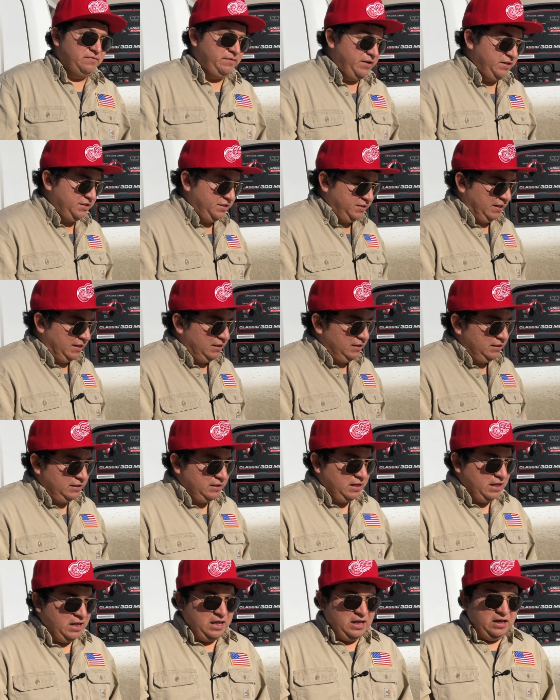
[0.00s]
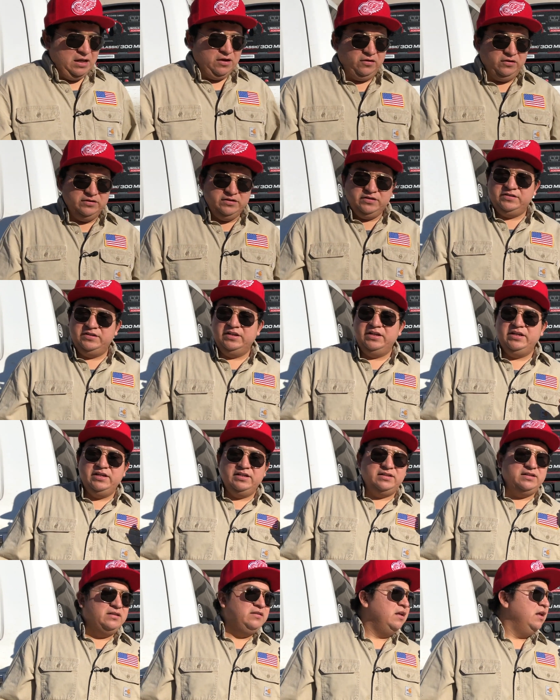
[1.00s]
been selling. All you see
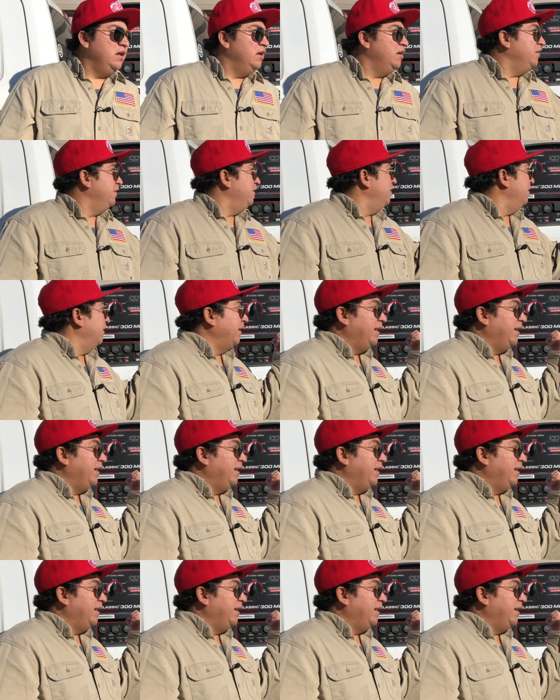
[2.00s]
is either a